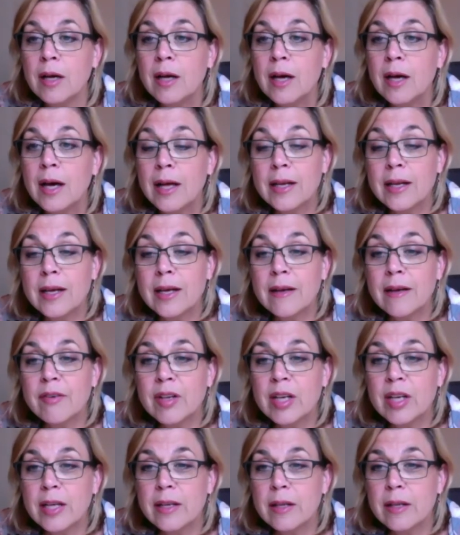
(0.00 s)
and I have
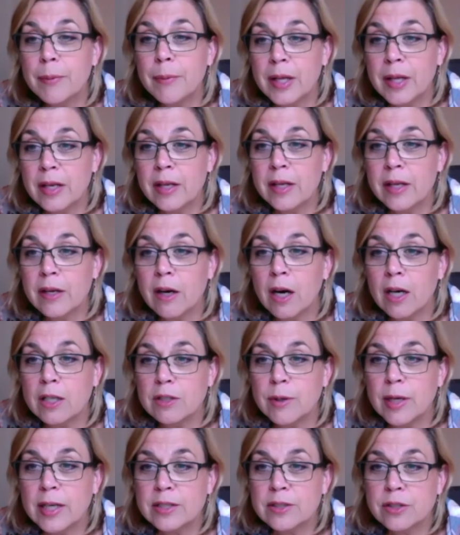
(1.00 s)
an independent
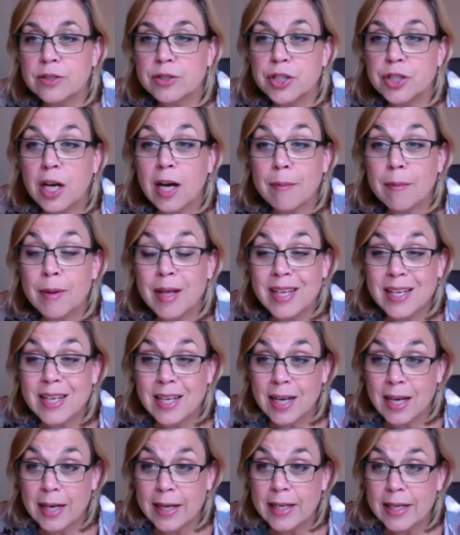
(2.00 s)
contractor job at
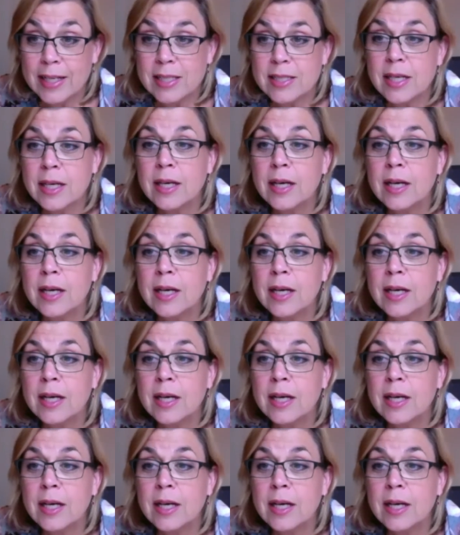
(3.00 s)
night.